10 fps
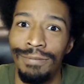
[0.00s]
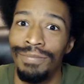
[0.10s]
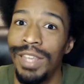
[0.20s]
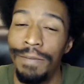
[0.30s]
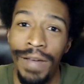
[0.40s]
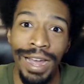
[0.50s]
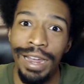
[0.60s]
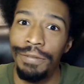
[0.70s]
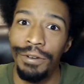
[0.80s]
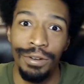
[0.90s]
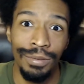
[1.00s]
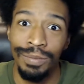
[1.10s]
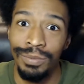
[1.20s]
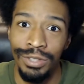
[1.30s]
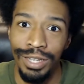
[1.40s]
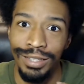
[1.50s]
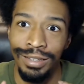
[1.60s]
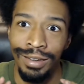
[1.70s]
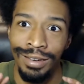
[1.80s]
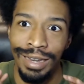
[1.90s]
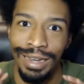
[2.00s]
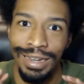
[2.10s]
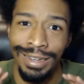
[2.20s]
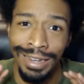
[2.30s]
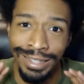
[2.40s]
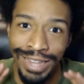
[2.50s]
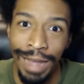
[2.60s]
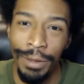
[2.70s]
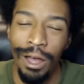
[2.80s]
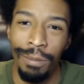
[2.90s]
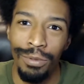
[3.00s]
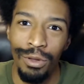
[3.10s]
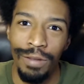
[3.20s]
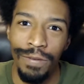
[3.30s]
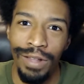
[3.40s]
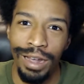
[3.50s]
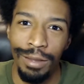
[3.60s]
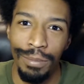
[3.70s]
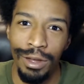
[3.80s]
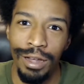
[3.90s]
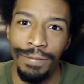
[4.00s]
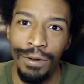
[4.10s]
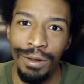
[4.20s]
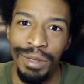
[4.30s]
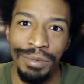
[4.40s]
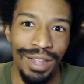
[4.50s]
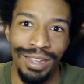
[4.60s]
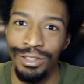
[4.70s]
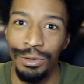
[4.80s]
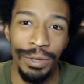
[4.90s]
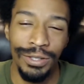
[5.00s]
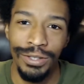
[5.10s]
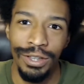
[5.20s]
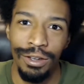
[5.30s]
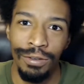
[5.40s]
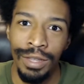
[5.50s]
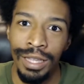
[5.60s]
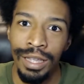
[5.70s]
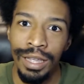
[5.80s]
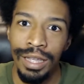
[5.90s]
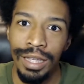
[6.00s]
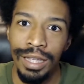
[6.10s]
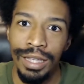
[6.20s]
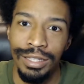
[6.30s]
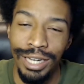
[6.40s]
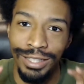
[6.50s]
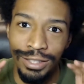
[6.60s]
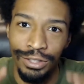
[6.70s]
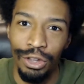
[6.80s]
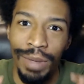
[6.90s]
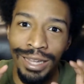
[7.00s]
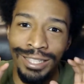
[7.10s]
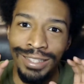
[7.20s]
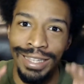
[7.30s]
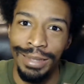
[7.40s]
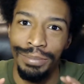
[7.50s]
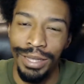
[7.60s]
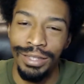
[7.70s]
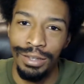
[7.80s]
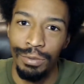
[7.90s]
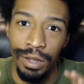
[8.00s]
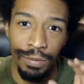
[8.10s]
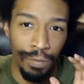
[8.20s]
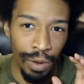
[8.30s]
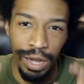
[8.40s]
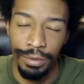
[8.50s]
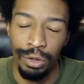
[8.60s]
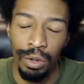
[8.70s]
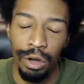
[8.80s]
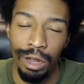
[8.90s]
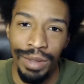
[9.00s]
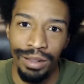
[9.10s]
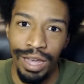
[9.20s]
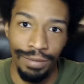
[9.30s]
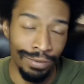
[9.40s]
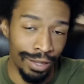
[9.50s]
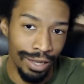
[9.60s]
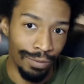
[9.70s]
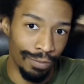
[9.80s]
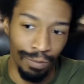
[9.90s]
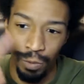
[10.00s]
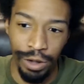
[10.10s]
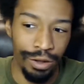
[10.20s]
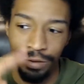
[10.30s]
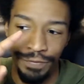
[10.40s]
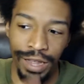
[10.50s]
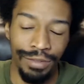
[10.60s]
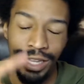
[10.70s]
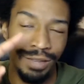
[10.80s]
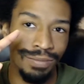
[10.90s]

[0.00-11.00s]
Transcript: if I ever just stop uploading for like a month or maybe like 2 weeks or so, just assume I just get busy with whatever's going on in my life, like work, family,